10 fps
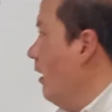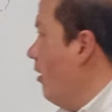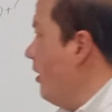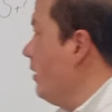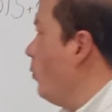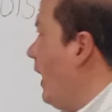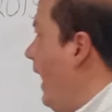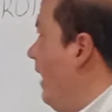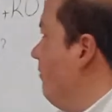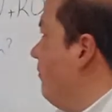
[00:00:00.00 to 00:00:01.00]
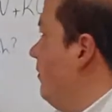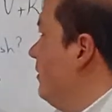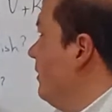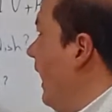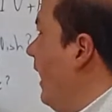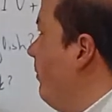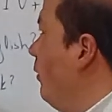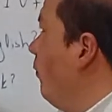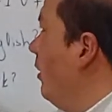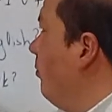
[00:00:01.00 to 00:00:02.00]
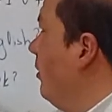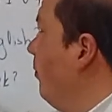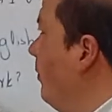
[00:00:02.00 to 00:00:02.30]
Then we have the helping verb,